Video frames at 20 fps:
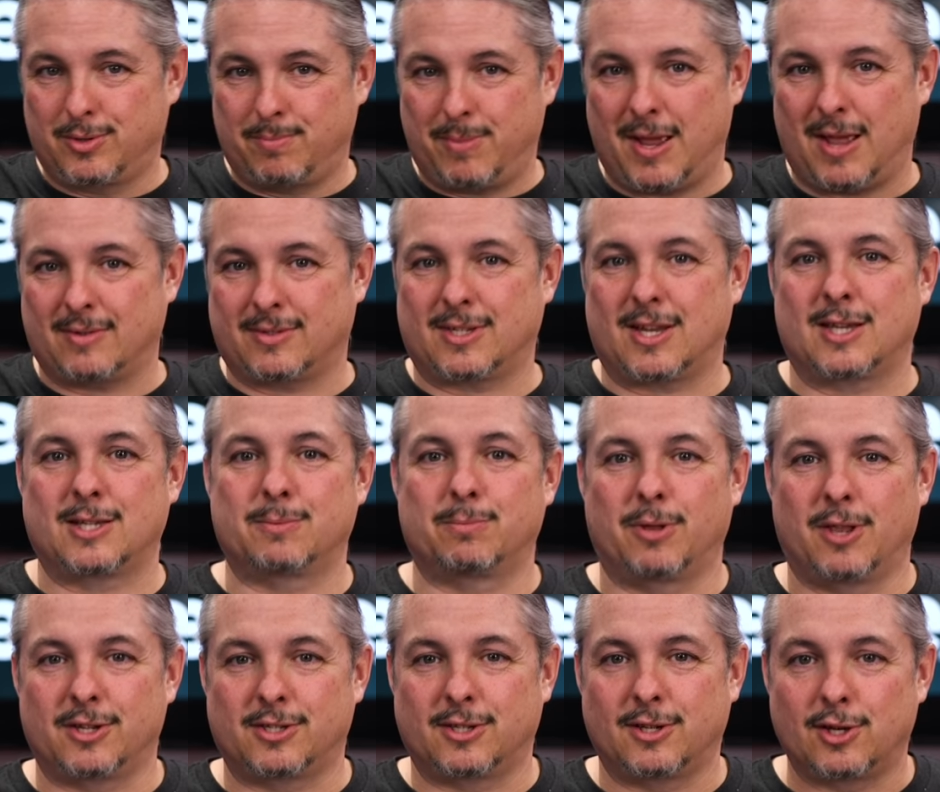pfSense
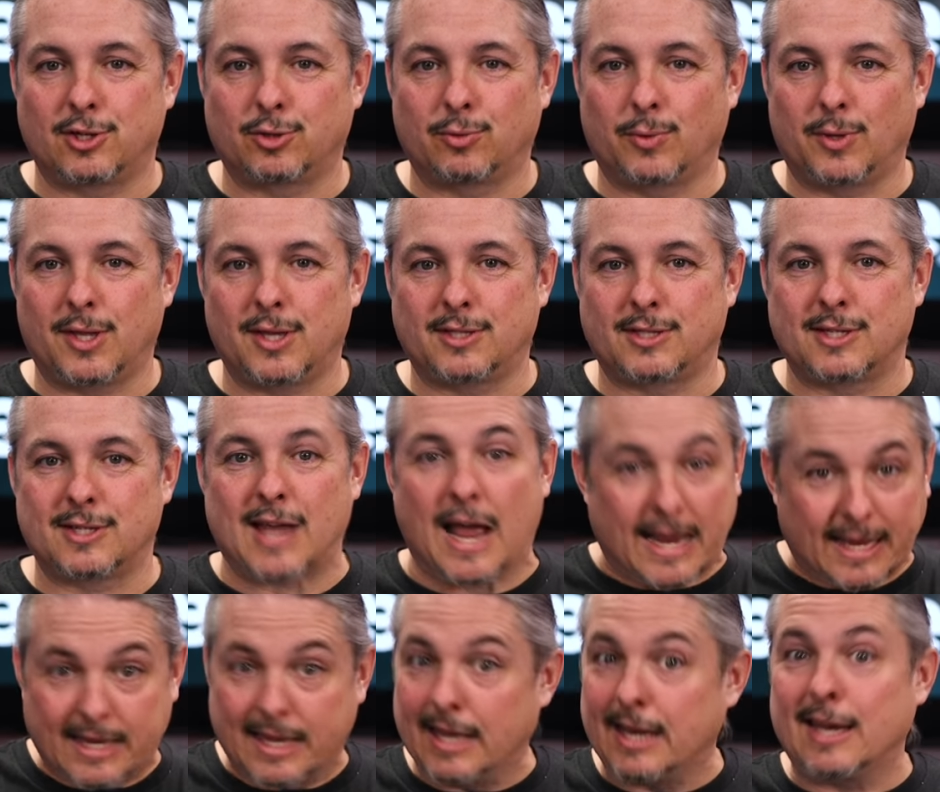plus initial releases i
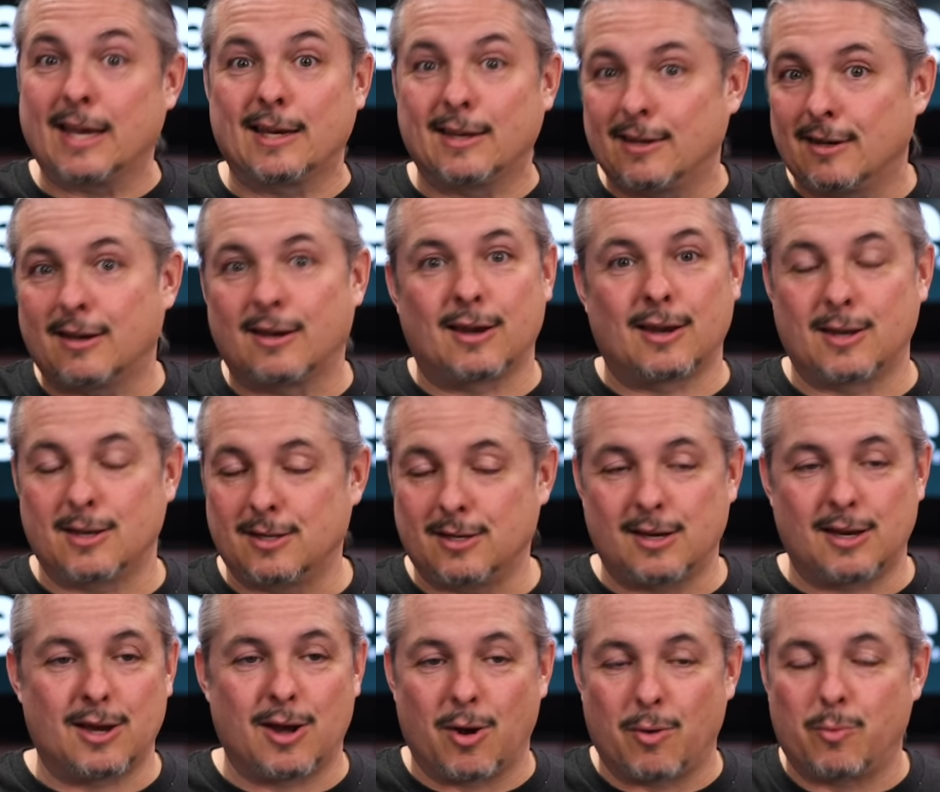get it
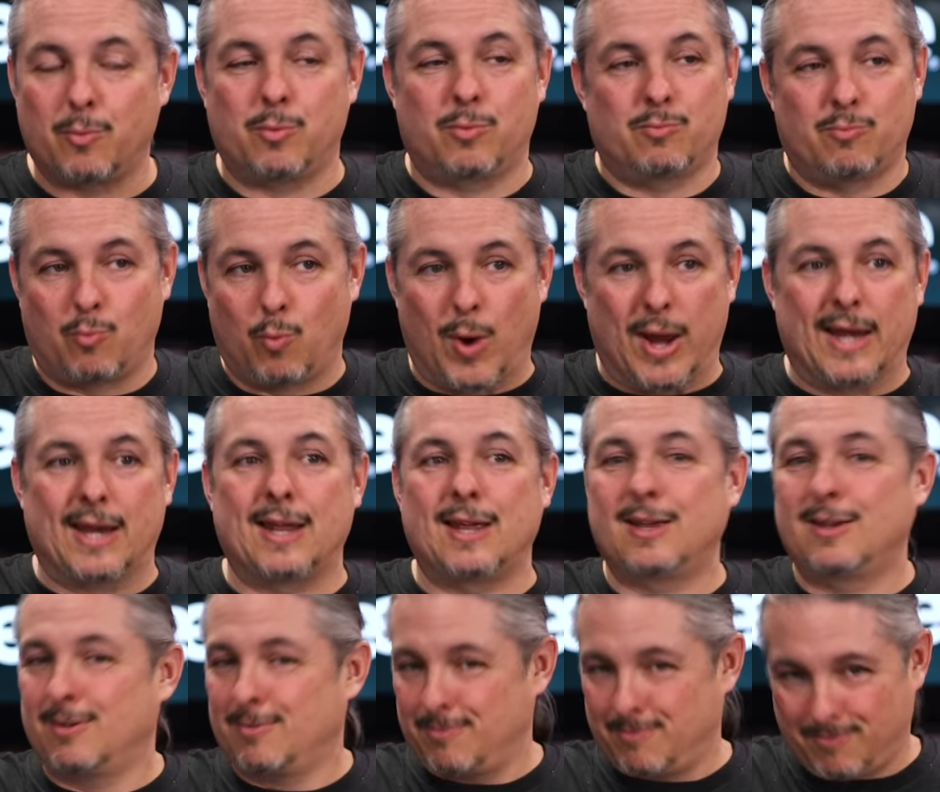you know
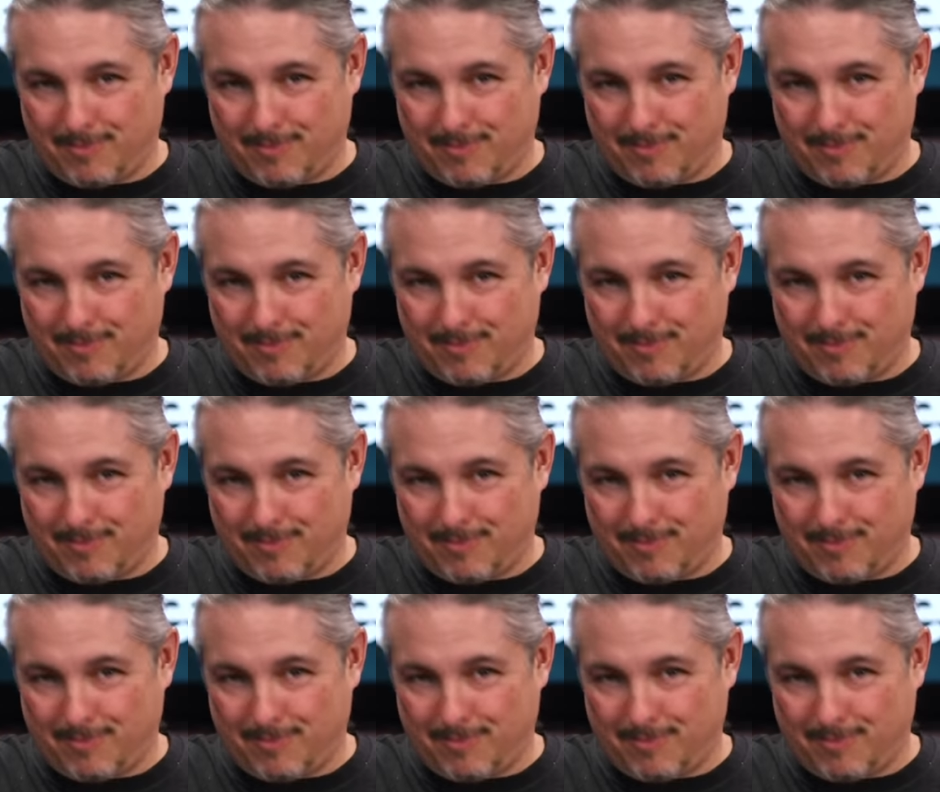waiting